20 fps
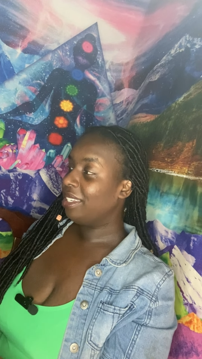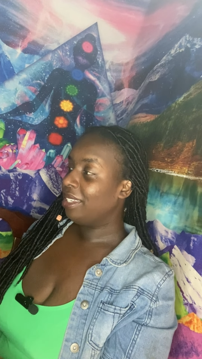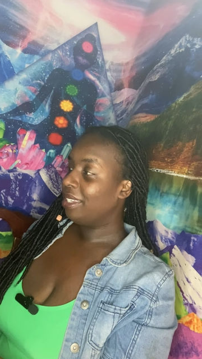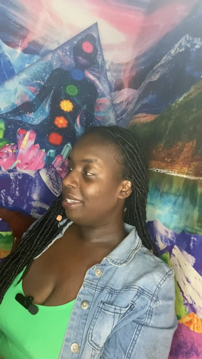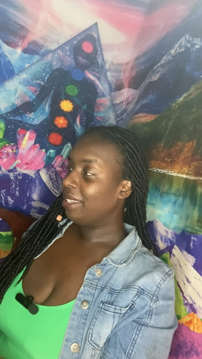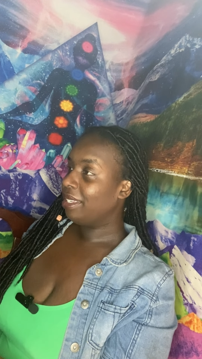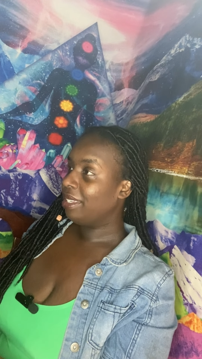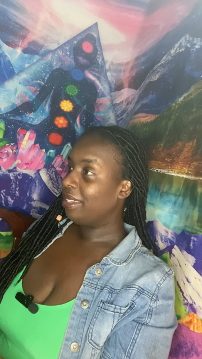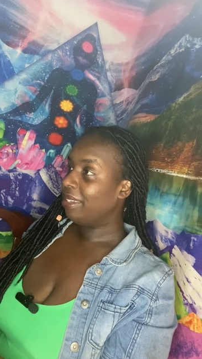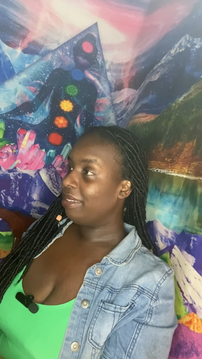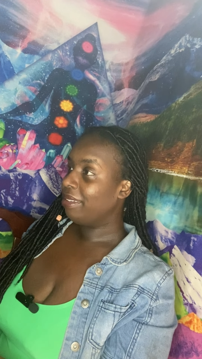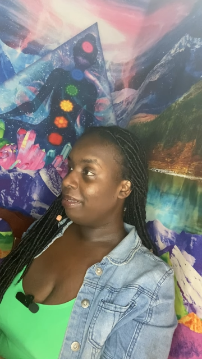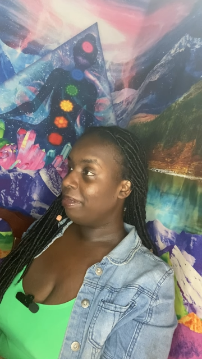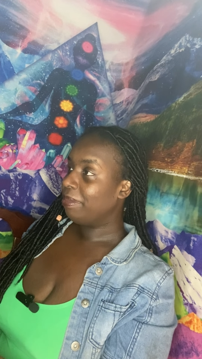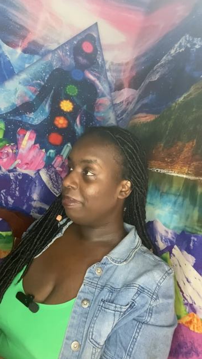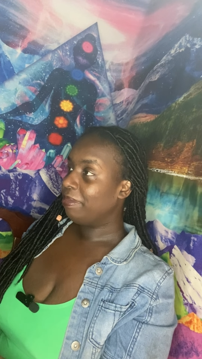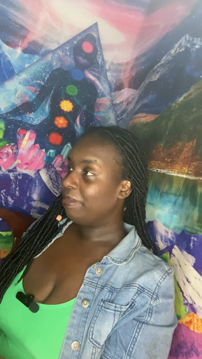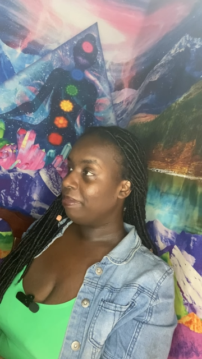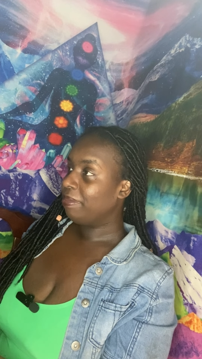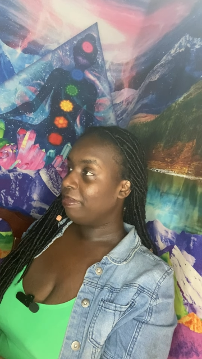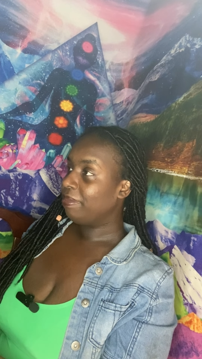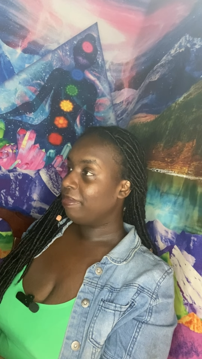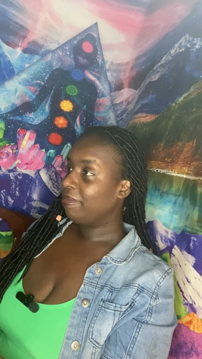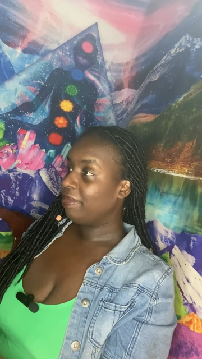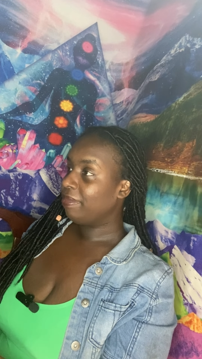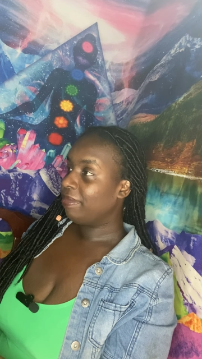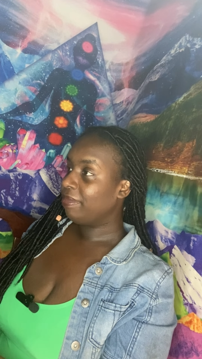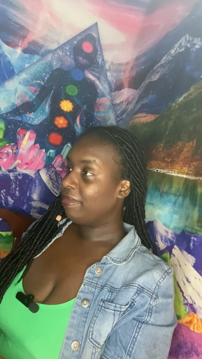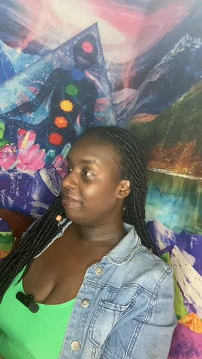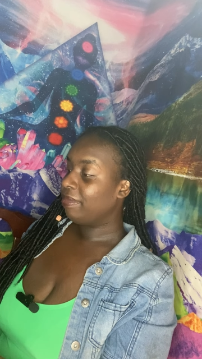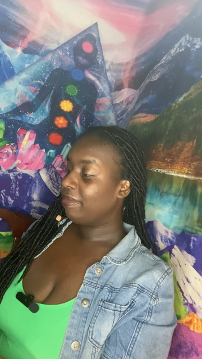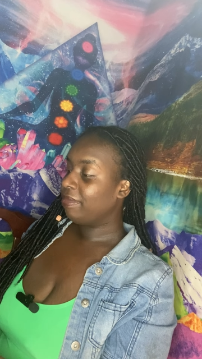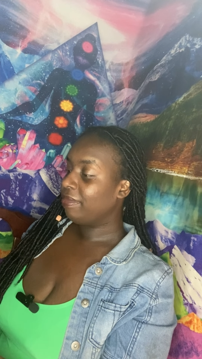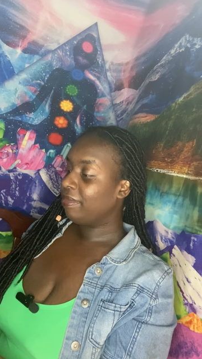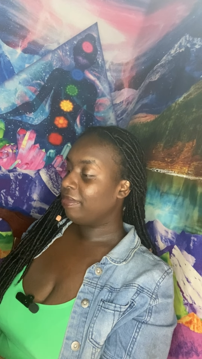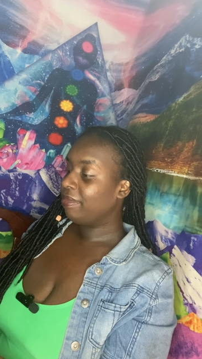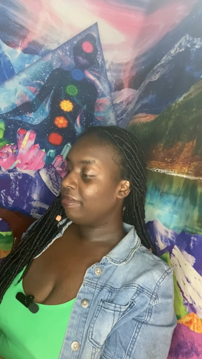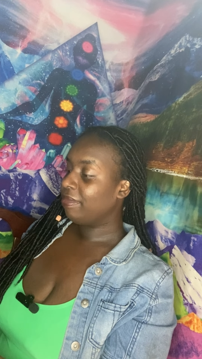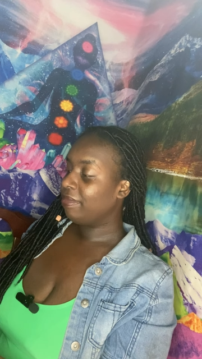[no speech]